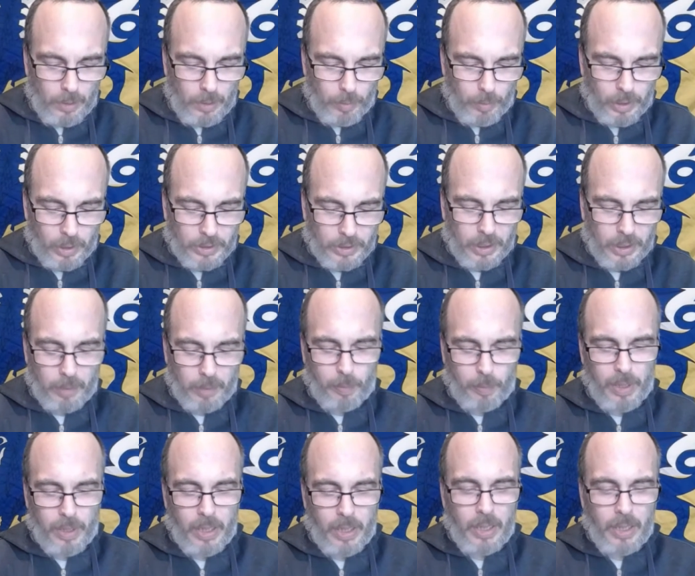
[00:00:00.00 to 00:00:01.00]
but it's going to
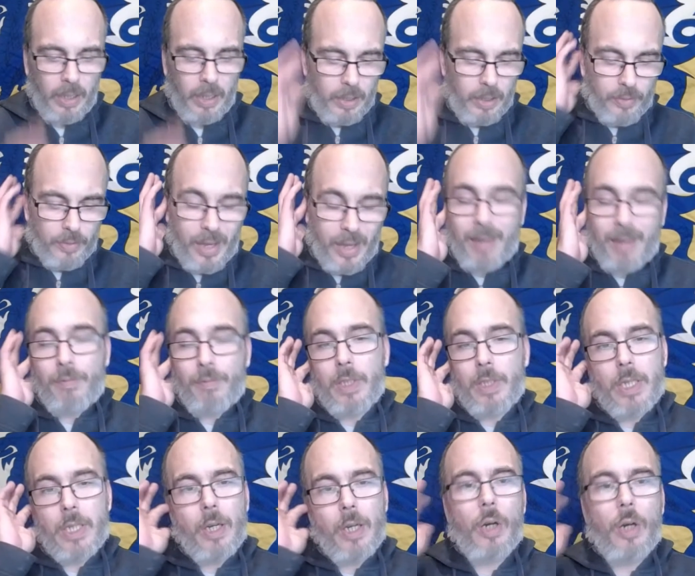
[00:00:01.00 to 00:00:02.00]
be that
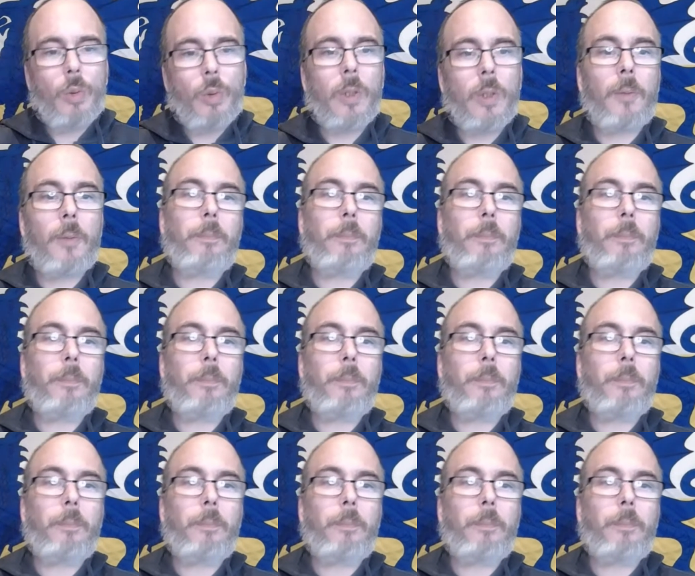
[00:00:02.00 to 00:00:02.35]
video